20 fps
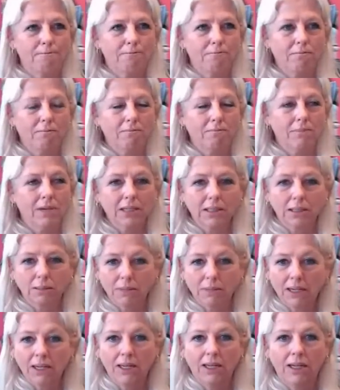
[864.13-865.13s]
mixed
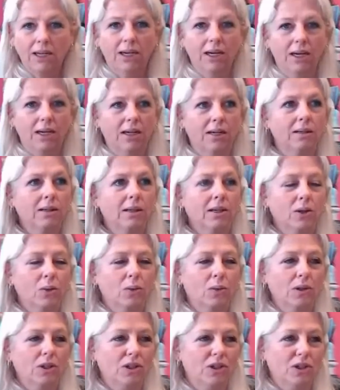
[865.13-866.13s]
media,
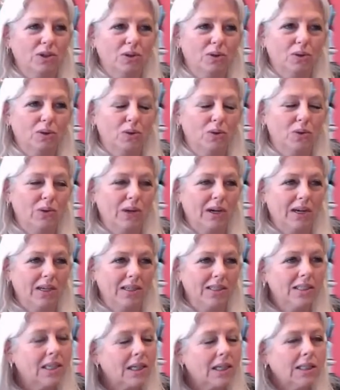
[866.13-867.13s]
we do
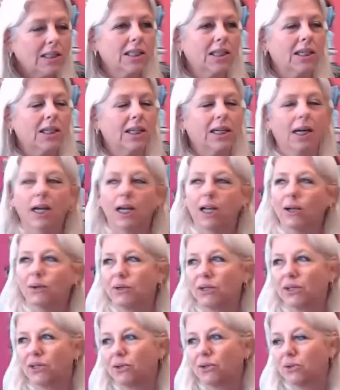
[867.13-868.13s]
stenciling,
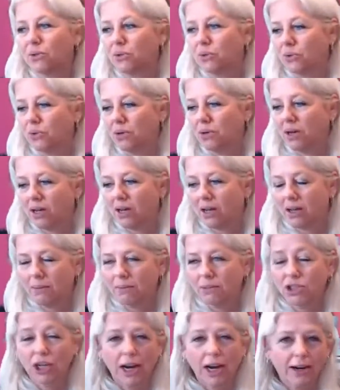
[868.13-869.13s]
we do
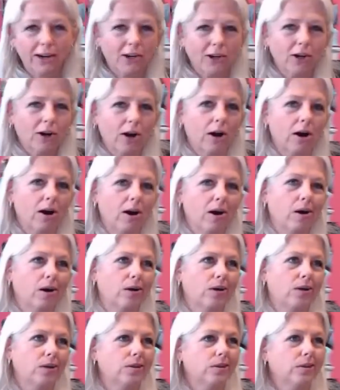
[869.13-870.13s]
shaker
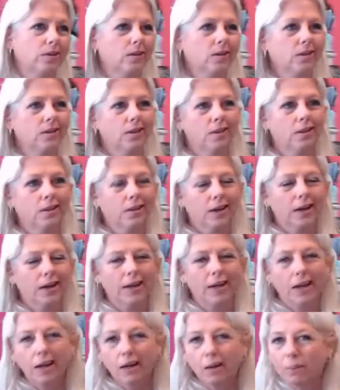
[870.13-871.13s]
cards,
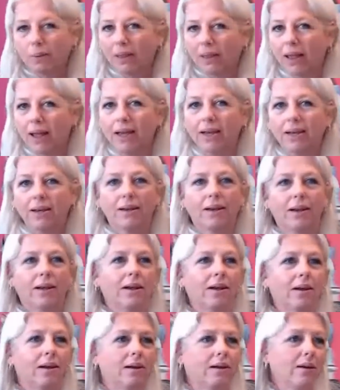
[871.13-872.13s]
ink
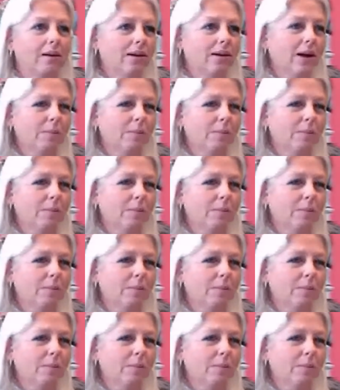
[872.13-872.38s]
blending.